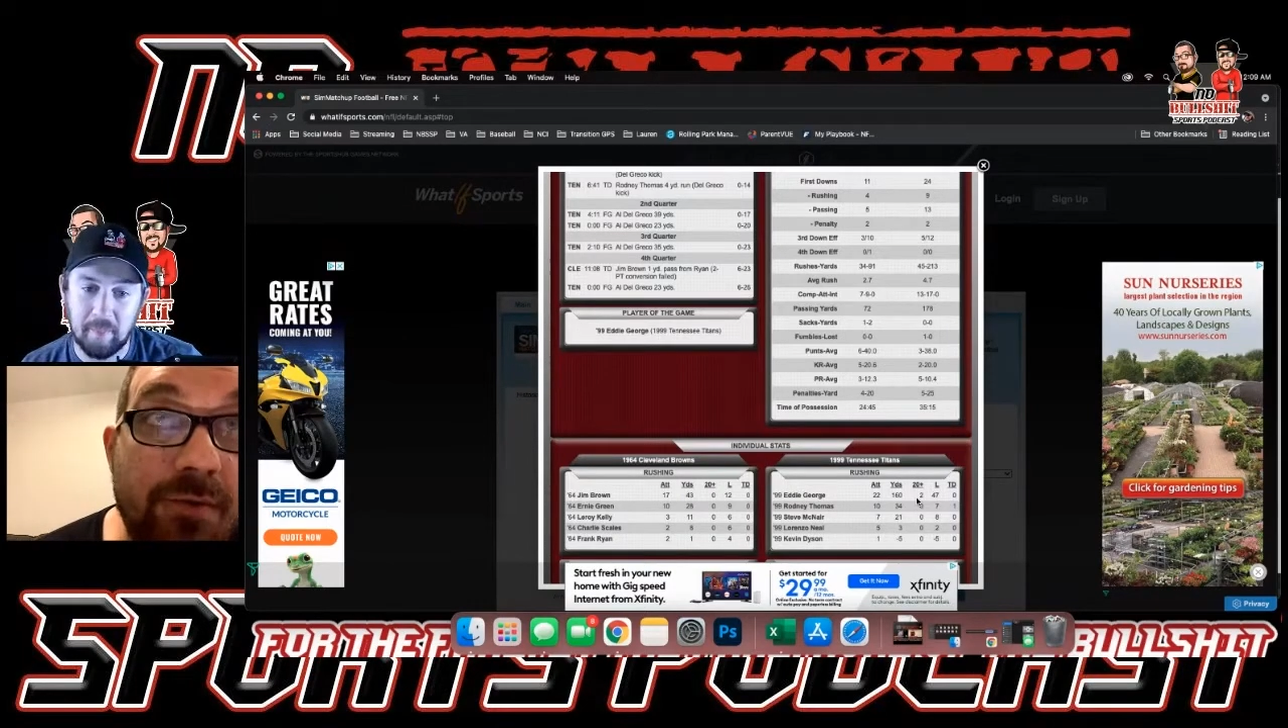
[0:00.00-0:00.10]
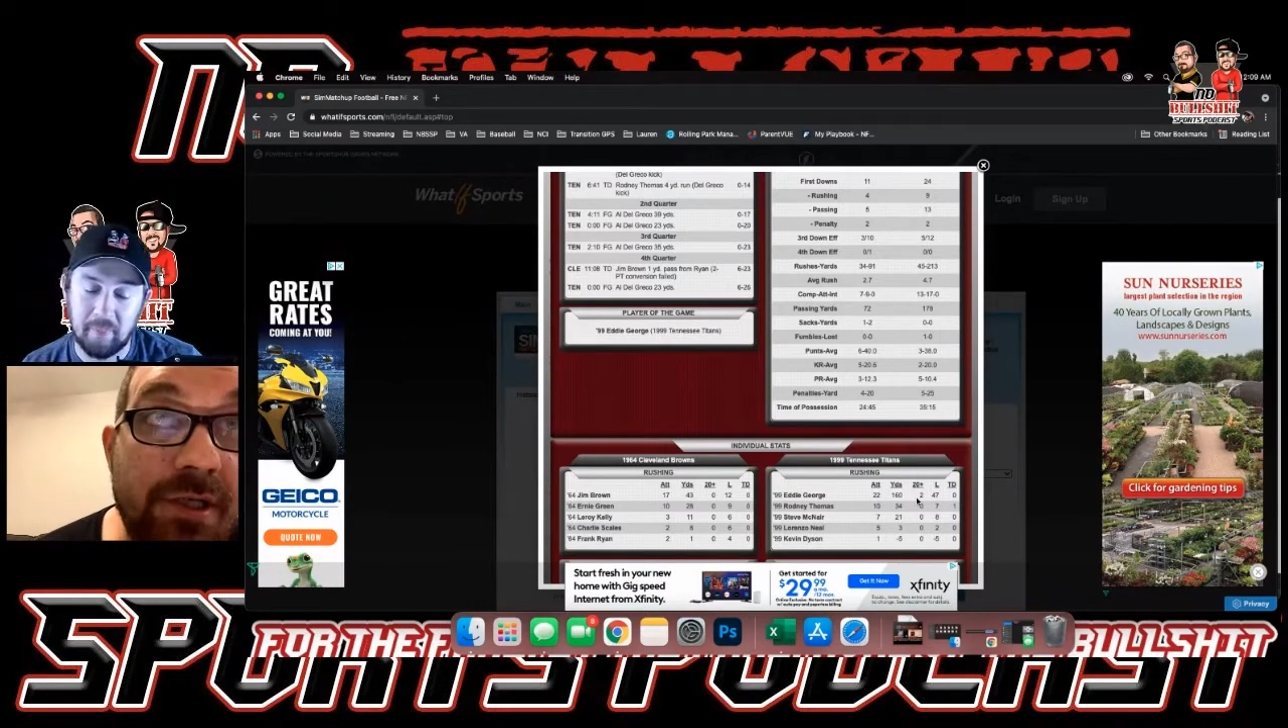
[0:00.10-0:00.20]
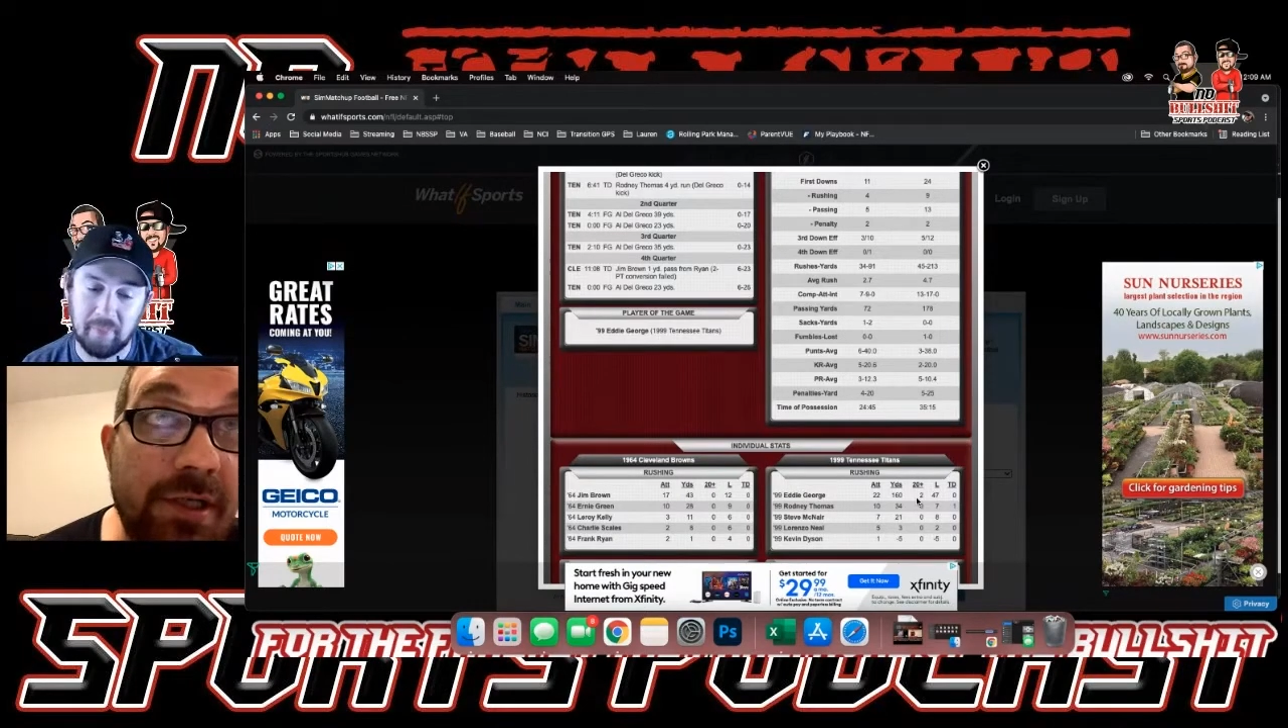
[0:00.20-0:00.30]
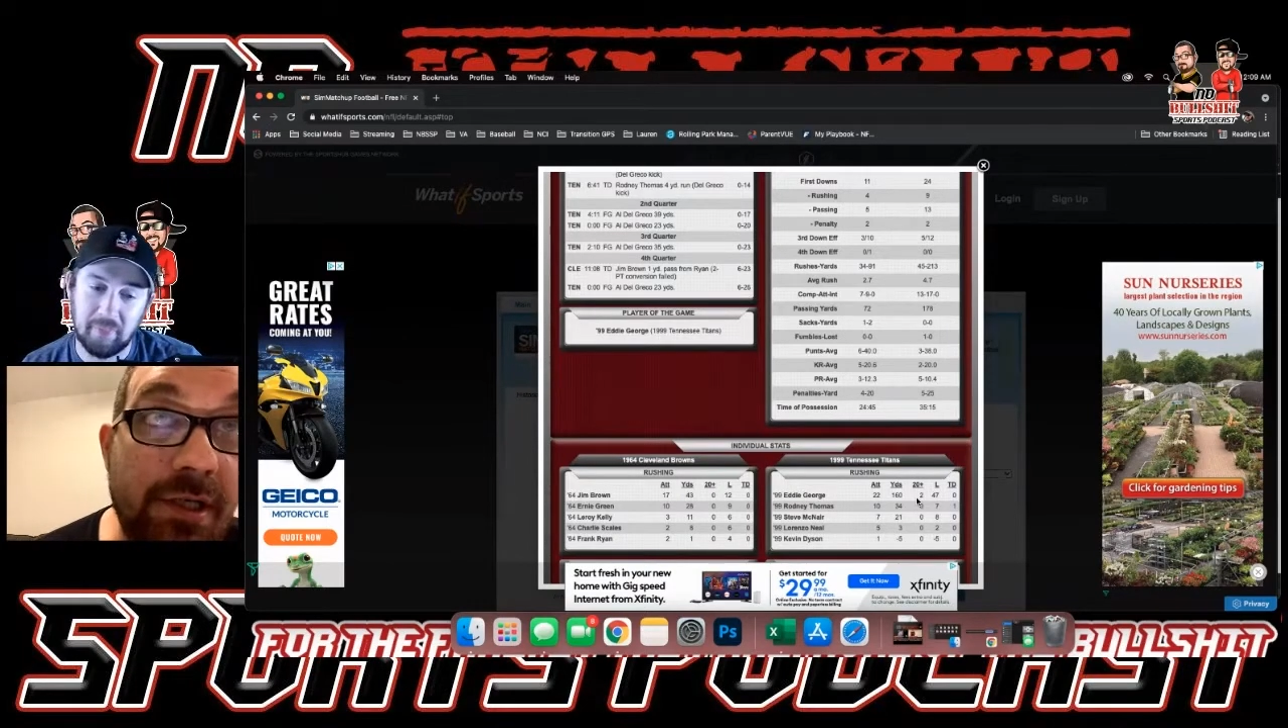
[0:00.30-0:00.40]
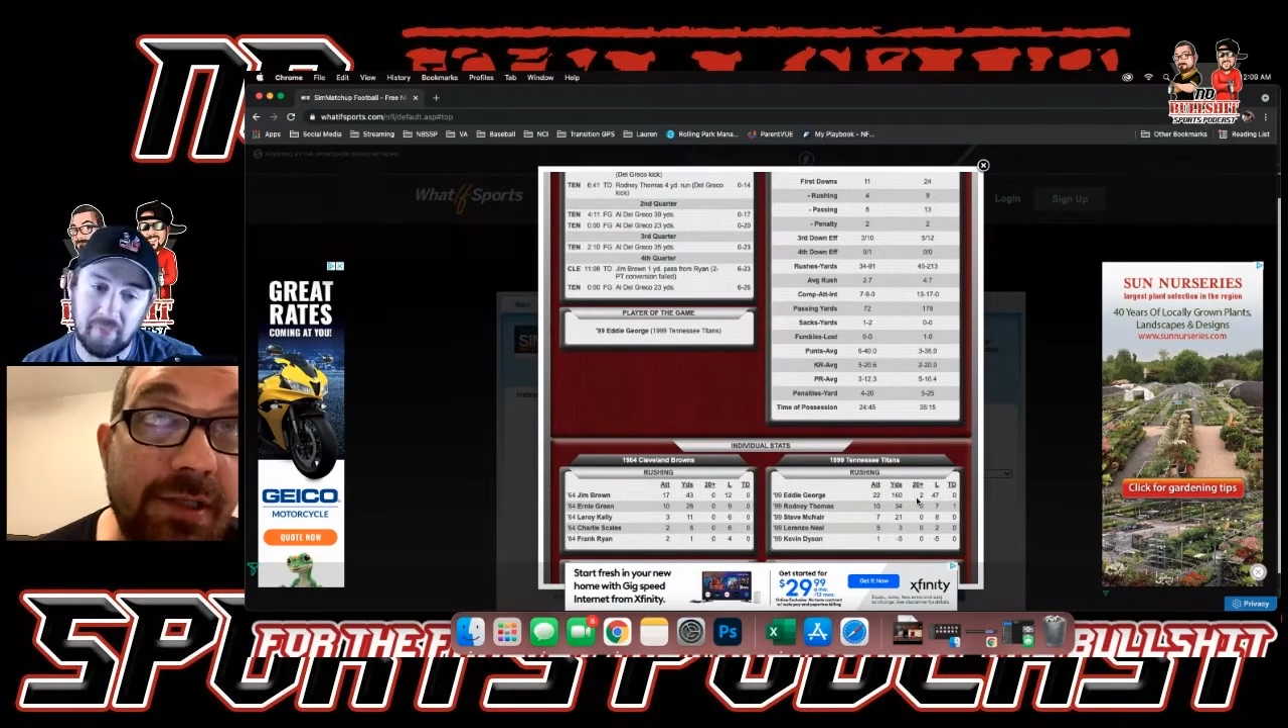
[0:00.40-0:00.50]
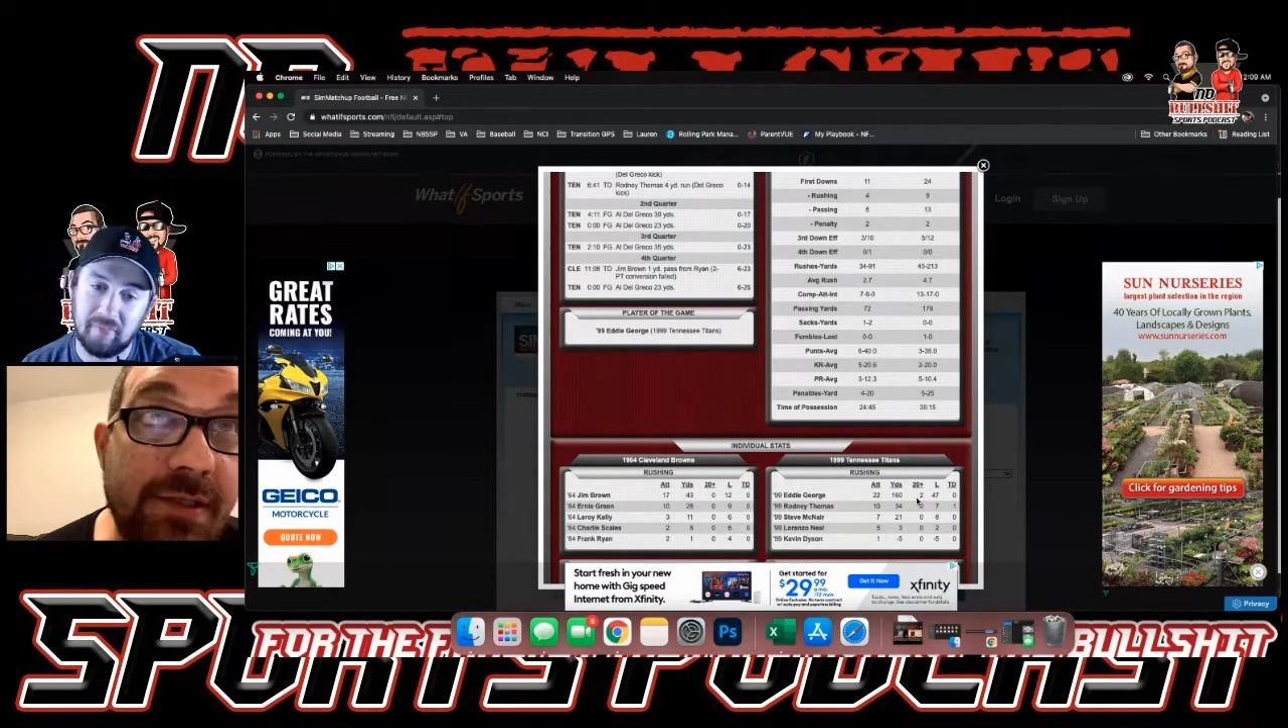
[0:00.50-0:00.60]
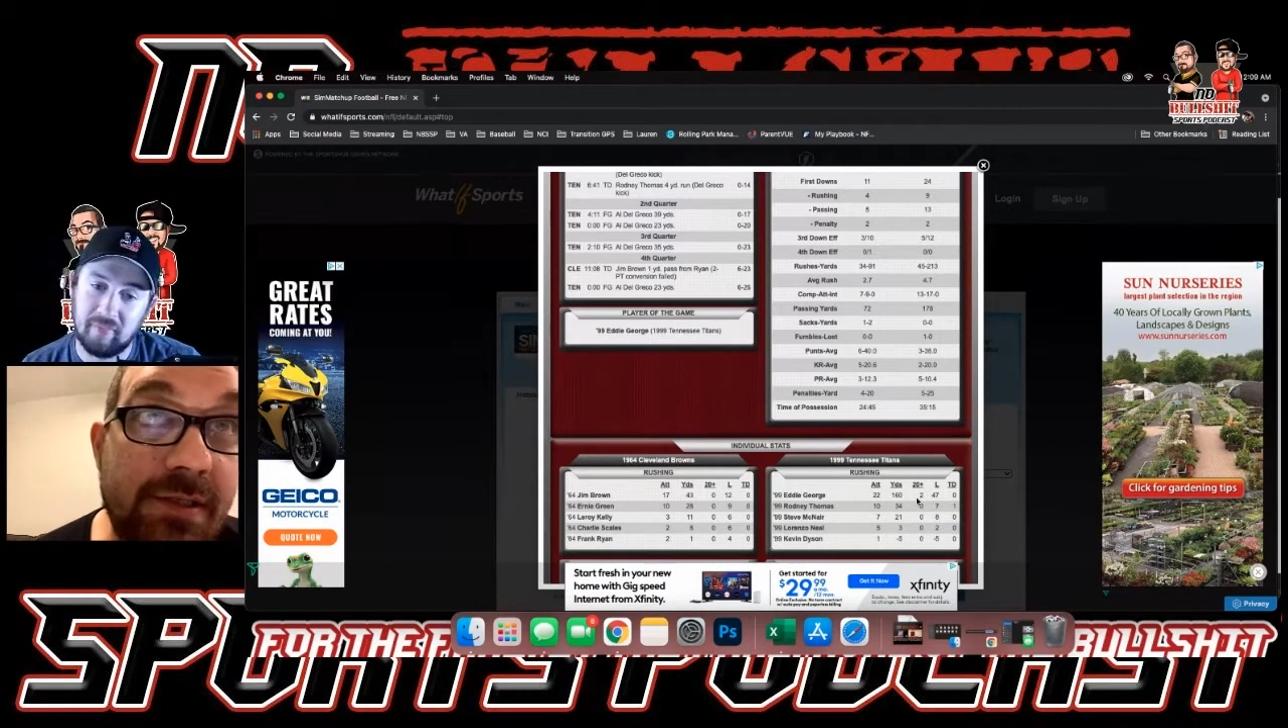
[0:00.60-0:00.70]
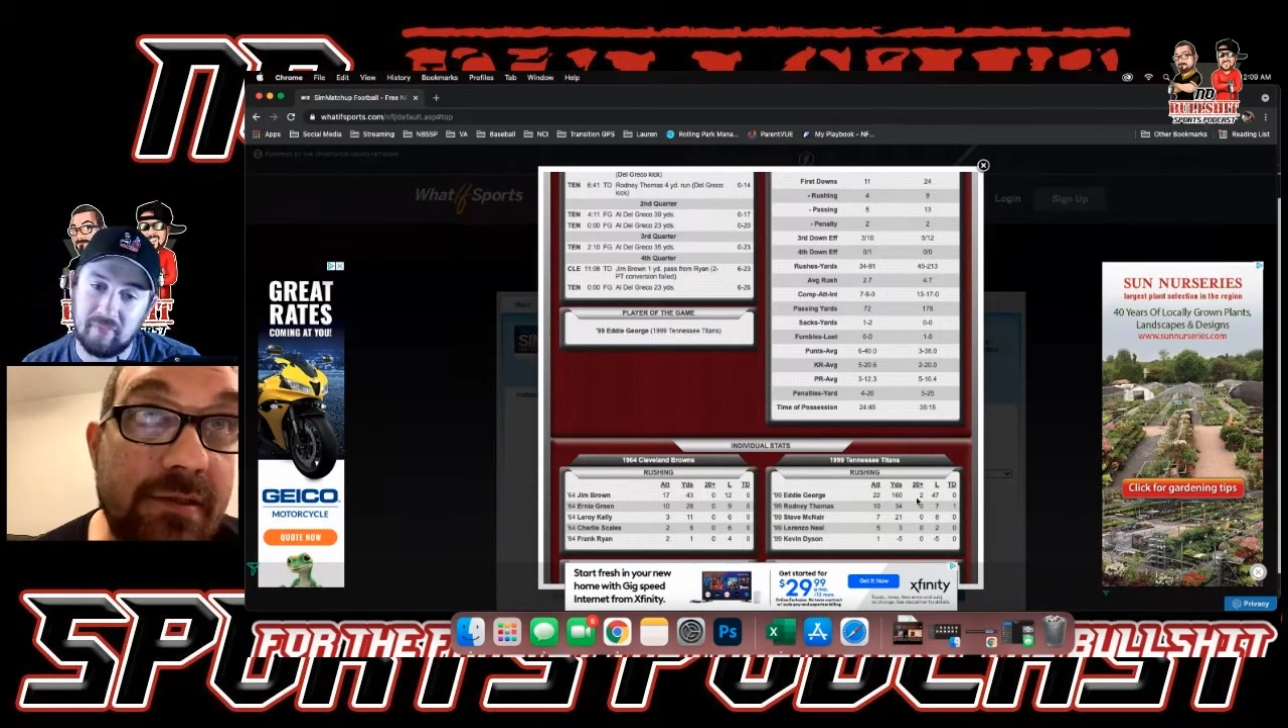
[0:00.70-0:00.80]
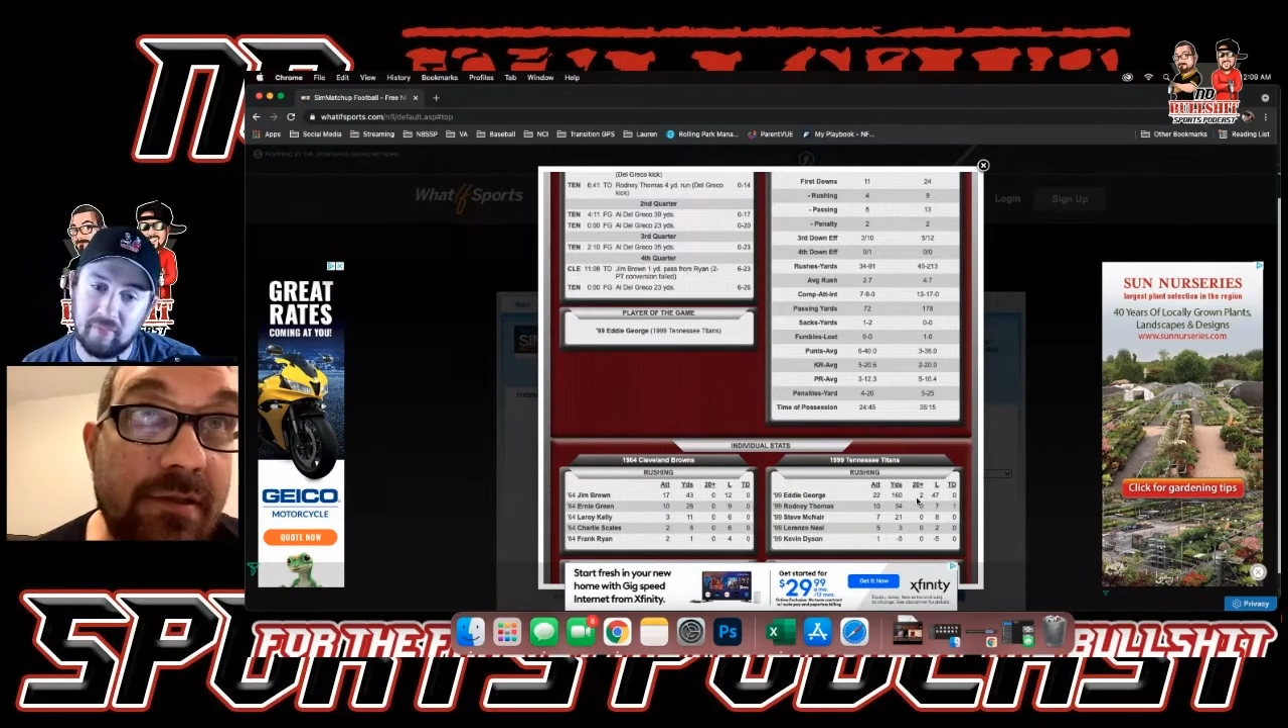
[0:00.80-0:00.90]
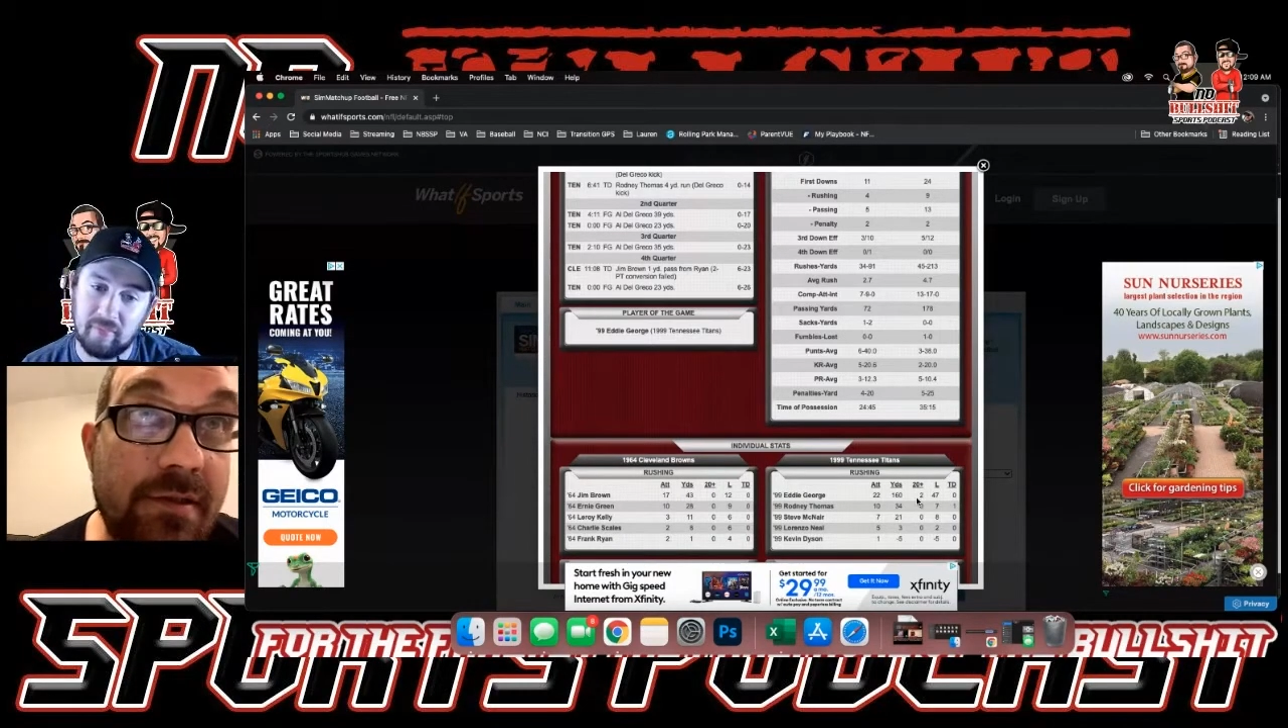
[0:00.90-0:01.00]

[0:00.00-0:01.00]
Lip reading: tutties.